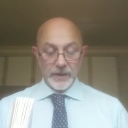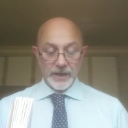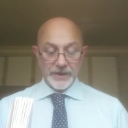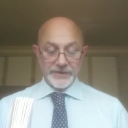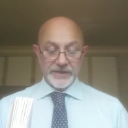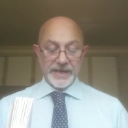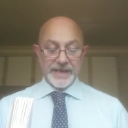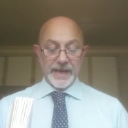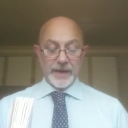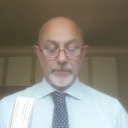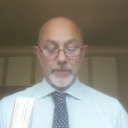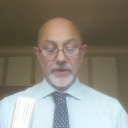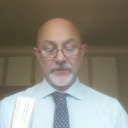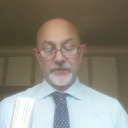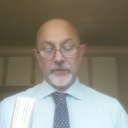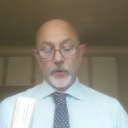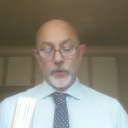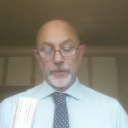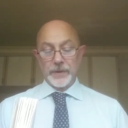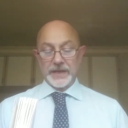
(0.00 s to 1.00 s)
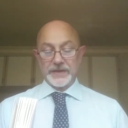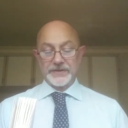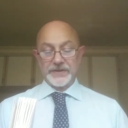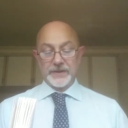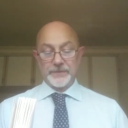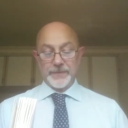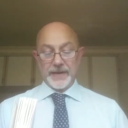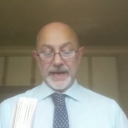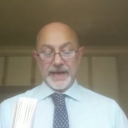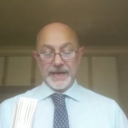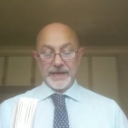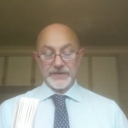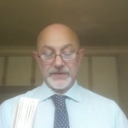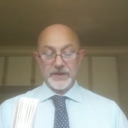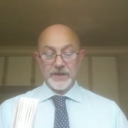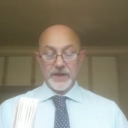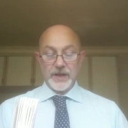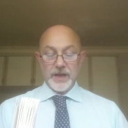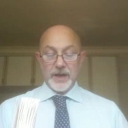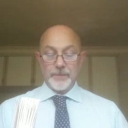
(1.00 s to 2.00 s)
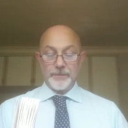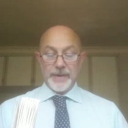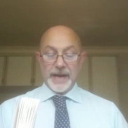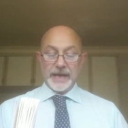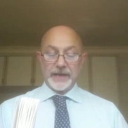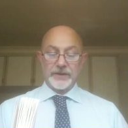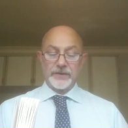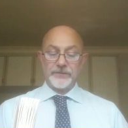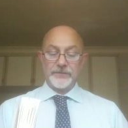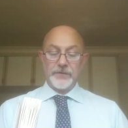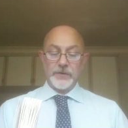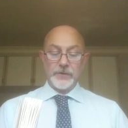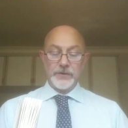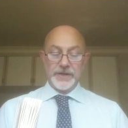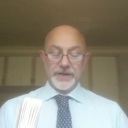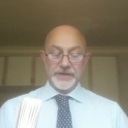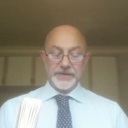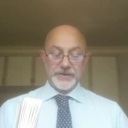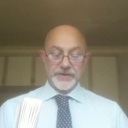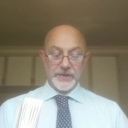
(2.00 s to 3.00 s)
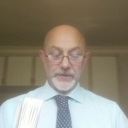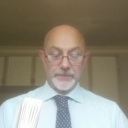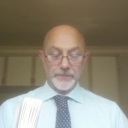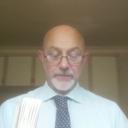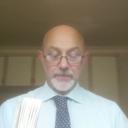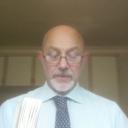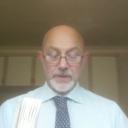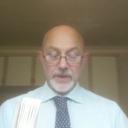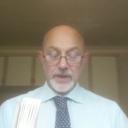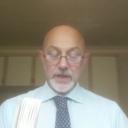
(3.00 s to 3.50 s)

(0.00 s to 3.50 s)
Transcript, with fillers: I take out my four plastic bags and pack the food into them